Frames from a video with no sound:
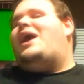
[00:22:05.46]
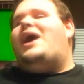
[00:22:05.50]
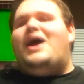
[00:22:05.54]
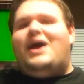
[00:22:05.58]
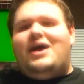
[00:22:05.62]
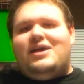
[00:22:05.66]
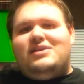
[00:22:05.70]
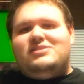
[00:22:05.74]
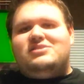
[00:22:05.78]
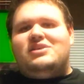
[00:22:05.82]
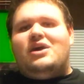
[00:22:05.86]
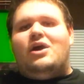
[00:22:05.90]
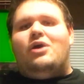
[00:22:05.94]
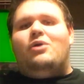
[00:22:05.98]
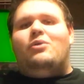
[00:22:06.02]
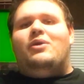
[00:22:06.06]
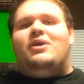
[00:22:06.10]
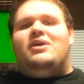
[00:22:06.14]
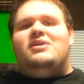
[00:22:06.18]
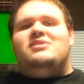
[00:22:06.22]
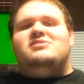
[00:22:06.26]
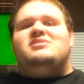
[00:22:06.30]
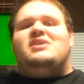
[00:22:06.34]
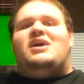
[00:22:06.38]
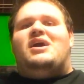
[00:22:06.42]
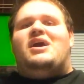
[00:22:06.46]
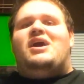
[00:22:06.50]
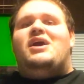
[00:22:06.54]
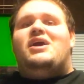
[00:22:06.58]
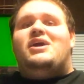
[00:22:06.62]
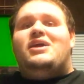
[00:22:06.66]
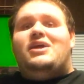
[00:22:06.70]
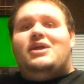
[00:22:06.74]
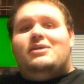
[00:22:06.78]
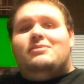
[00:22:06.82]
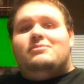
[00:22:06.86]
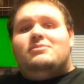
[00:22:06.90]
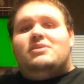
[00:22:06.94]
As always, I
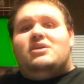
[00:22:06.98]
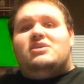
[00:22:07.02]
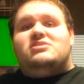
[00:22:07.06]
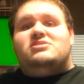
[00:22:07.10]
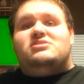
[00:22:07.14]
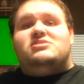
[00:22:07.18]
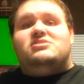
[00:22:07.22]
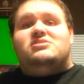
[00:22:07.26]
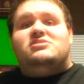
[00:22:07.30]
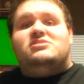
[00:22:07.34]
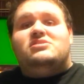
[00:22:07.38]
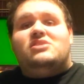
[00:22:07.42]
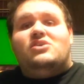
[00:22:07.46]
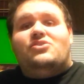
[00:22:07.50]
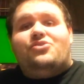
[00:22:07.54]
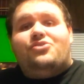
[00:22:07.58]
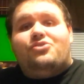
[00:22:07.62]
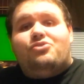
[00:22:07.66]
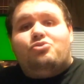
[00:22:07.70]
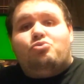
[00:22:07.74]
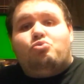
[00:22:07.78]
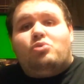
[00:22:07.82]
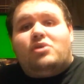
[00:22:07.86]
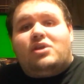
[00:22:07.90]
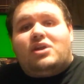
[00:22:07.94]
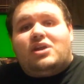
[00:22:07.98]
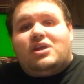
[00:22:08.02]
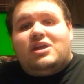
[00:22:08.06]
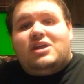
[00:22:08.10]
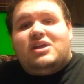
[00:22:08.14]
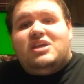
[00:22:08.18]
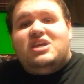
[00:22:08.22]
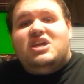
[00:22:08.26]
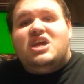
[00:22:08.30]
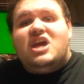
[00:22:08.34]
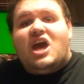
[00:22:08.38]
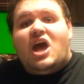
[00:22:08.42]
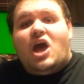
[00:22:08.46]
am a
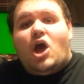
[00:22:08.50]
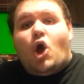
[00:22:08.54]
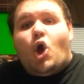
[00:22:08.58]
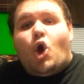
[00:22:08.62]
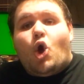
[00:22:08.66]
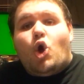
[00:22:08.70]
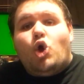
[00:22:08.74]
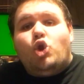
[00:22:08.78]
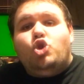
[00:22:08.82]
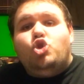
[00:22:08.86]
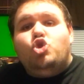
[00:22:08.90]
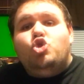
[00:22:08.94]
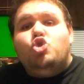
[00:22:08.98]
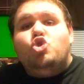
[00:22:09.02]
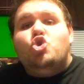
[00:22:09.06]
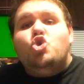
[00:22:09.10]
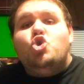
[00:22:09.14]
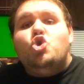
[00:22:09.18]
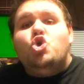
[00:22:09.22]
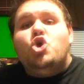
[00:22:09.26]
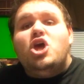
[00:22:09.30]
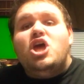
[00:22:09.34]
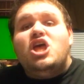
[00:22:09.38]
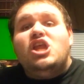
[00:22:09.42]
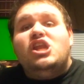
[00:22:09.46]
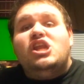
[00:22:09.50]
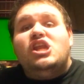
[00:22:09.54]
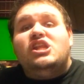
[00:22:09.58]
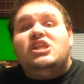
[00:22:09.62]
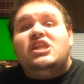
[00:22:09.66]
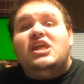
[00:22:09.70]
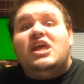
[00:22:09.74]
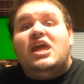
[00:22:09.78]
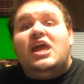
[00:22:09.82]
Sifricale Trinity.